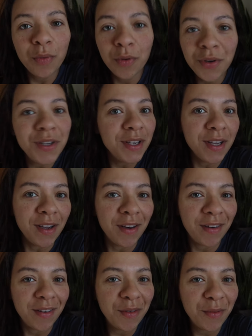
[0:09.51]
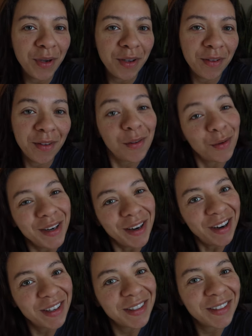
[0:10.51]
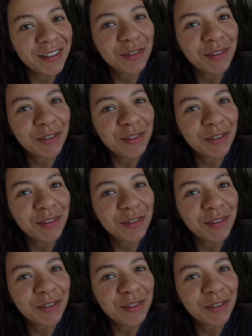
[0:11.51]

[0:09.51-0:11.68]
routine with three dogs.